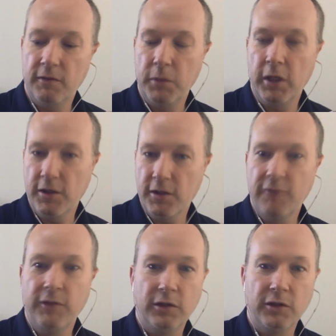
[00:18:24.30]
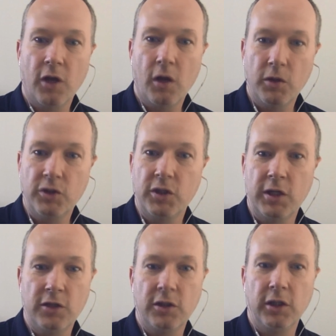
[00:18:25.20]
Because of the field is always
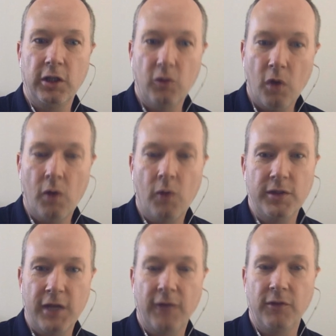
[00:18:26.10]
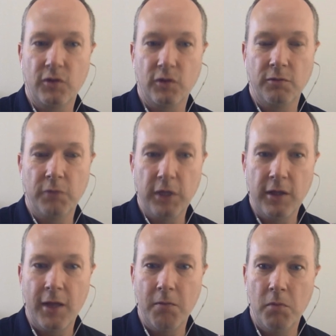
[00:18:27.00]
changing. You always have to sort of be in
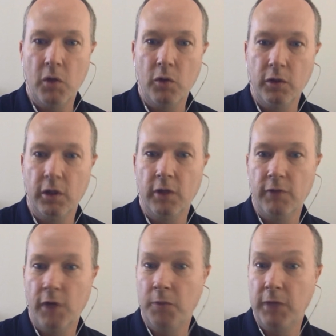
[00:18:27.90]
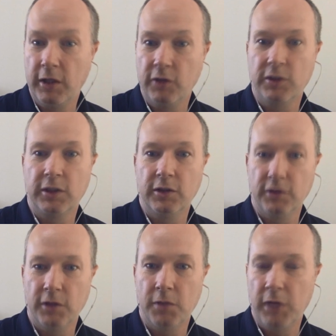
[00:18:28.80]
that mode of updating your skills
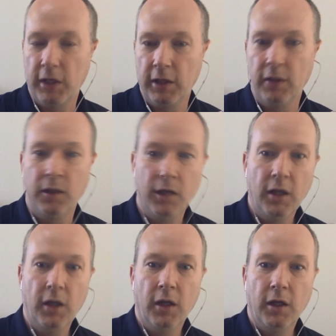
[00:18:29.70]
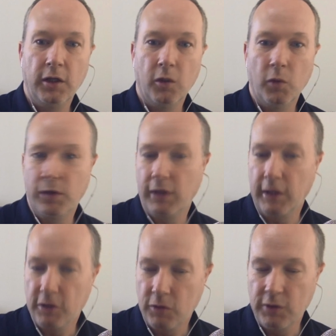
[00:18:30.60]
and updating, what the
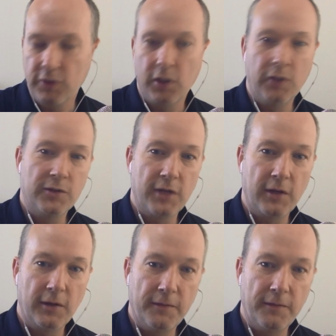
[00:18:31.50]
latest trends are, et cetera.